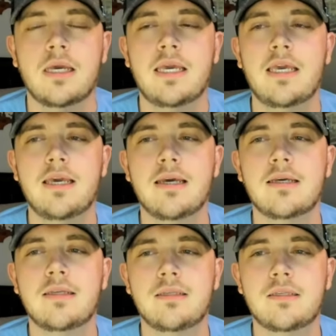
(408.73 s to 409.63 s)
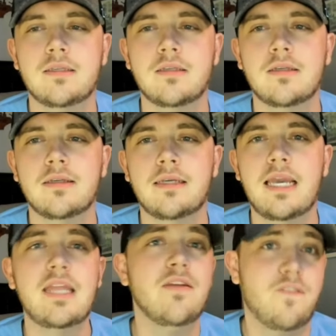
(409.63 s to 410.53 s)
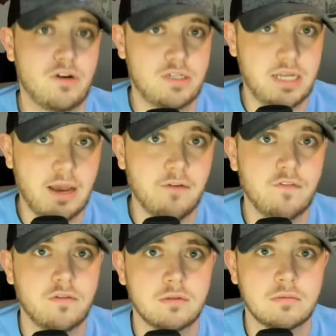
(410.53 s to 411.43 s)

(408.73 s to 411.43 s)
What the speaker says: is in the first half,